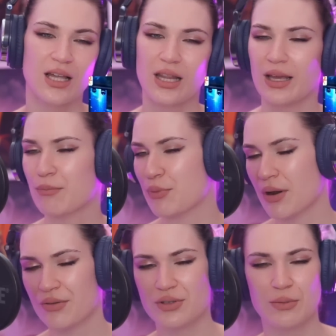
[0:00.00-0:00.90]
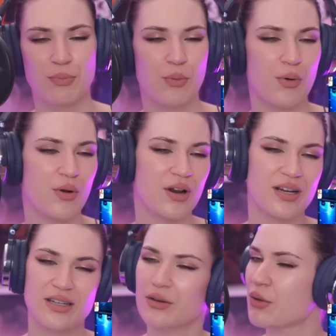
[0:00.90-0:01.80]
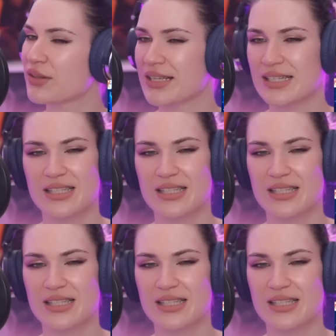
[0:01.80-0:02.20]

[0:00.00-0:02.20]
like a breath support and all that